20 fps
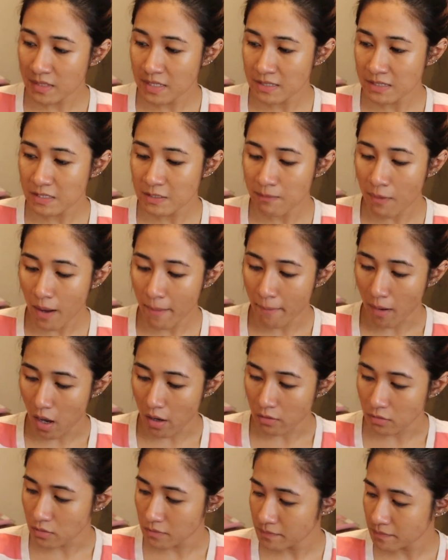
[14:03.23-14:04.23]
this is my
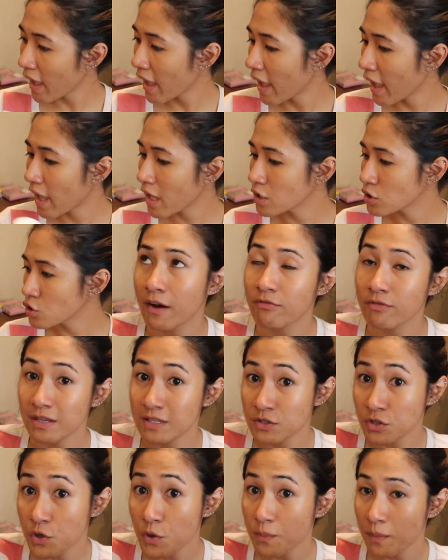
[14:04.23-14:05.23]
bottle, and every
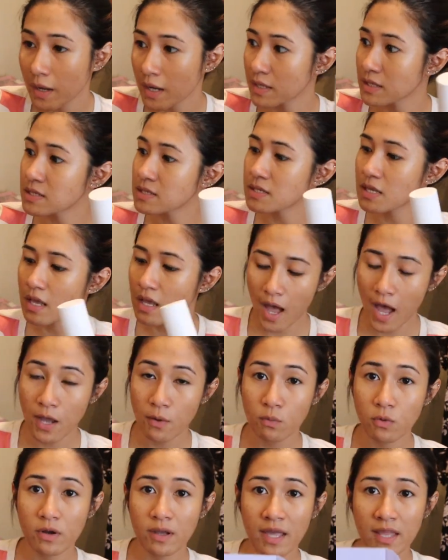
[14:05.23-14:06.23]
2 months
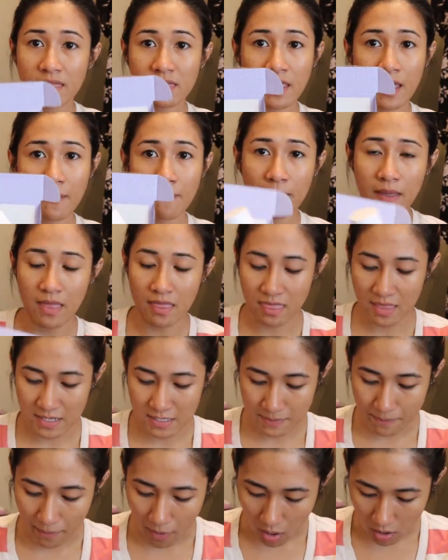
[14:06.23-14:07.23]
I will get them in
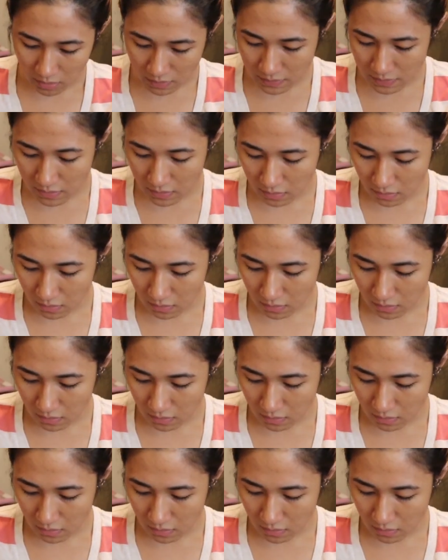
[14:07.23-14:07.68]
this box.